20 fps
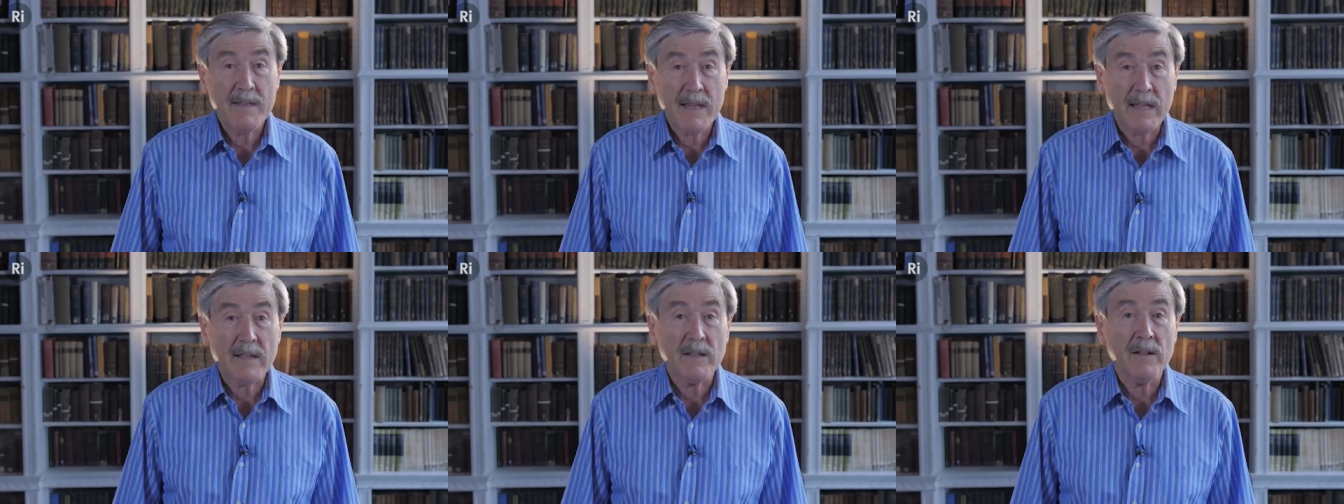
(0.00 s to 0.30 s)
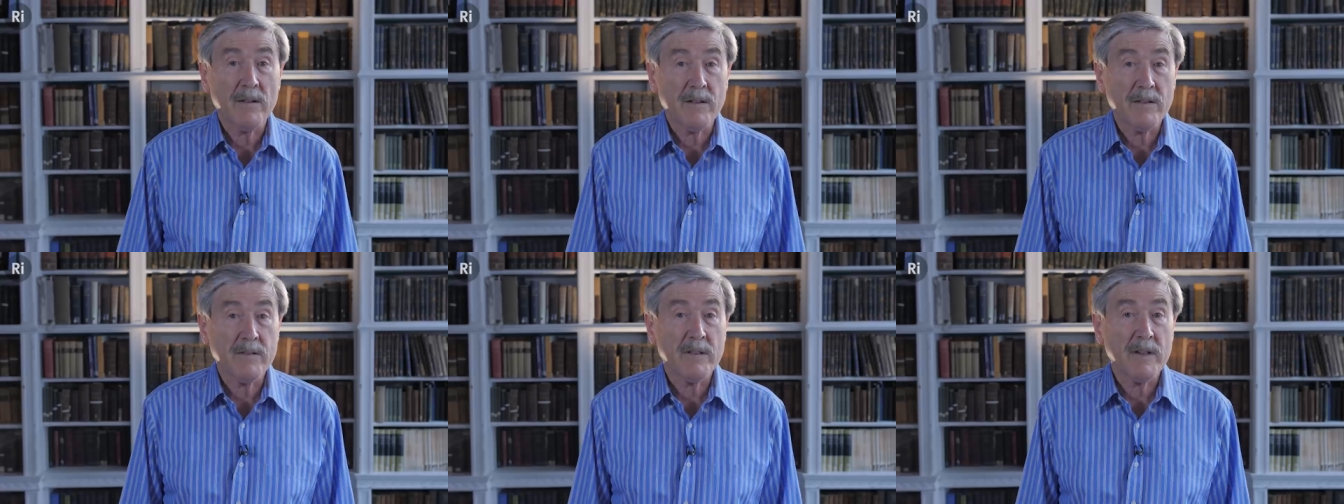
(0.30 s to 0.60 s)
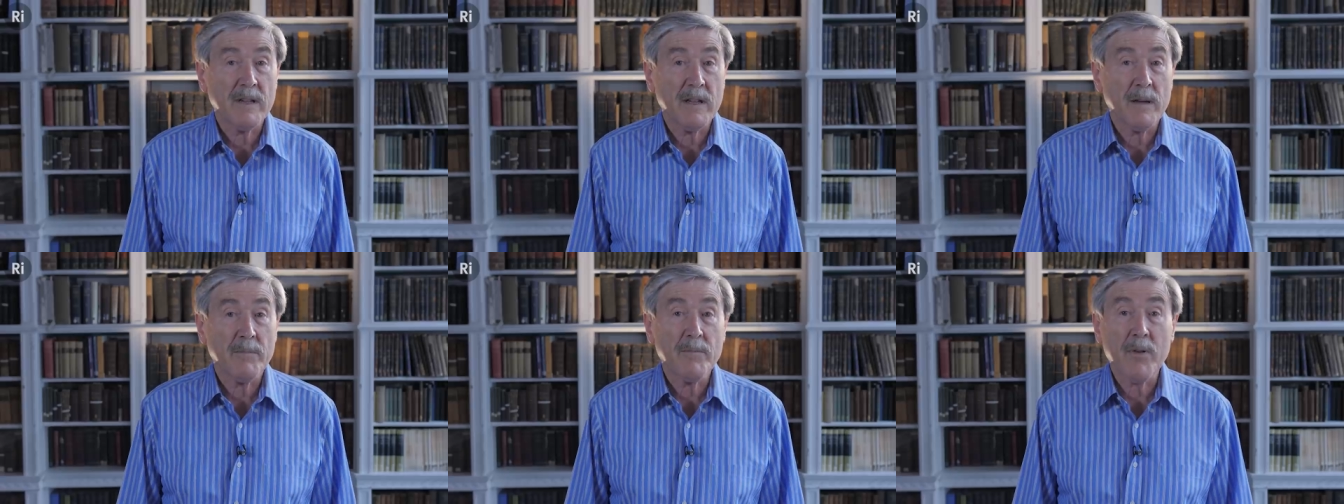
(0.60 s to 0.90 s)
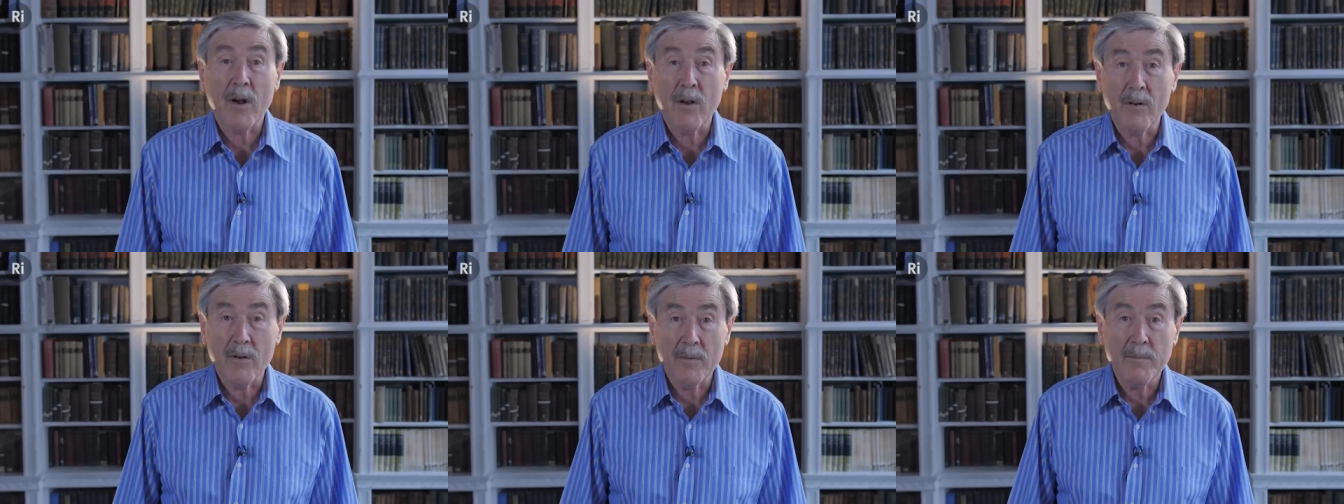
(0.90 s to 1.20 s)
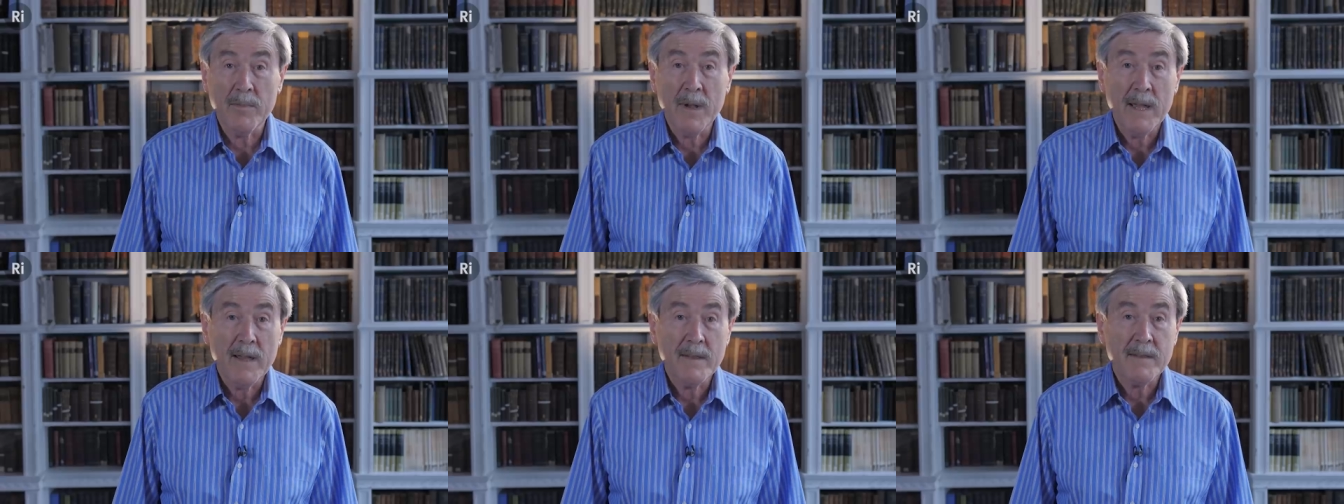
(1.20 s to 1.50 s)
technology, a
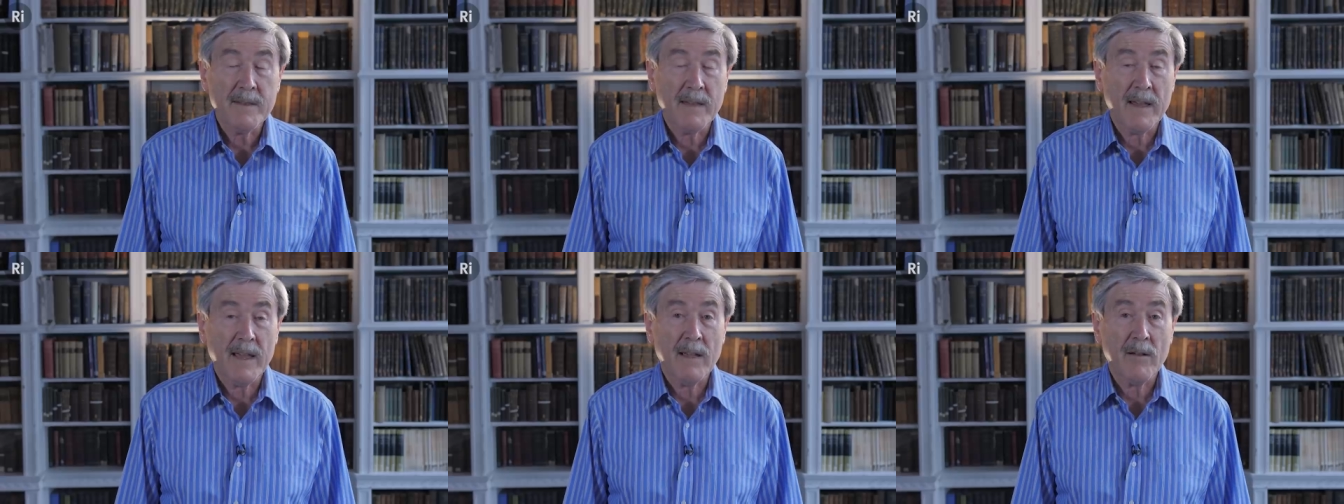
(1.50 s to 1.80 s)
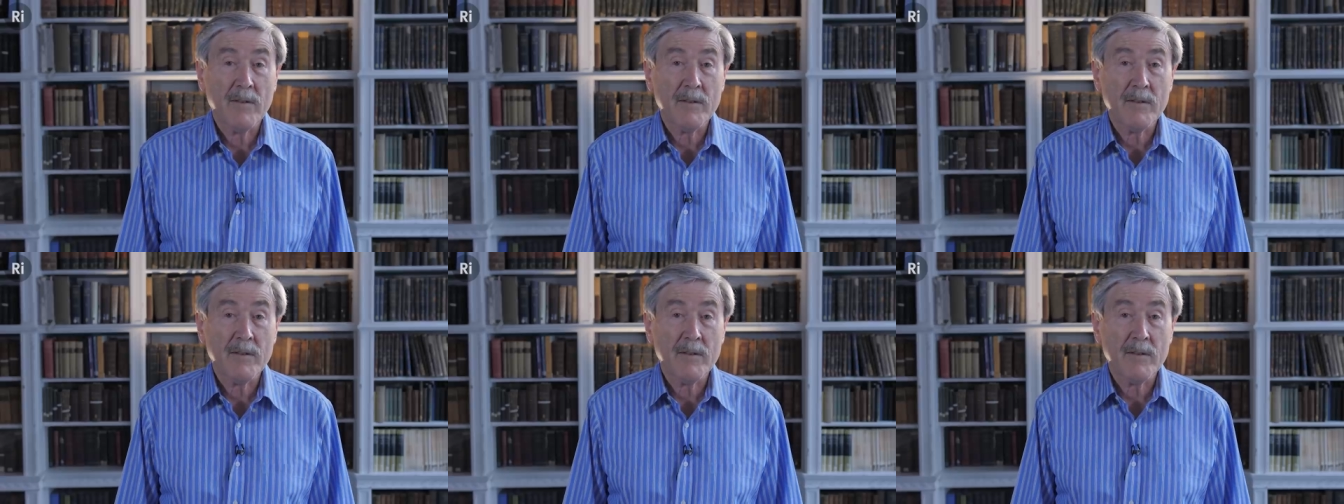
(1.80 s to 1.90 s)
probe, say,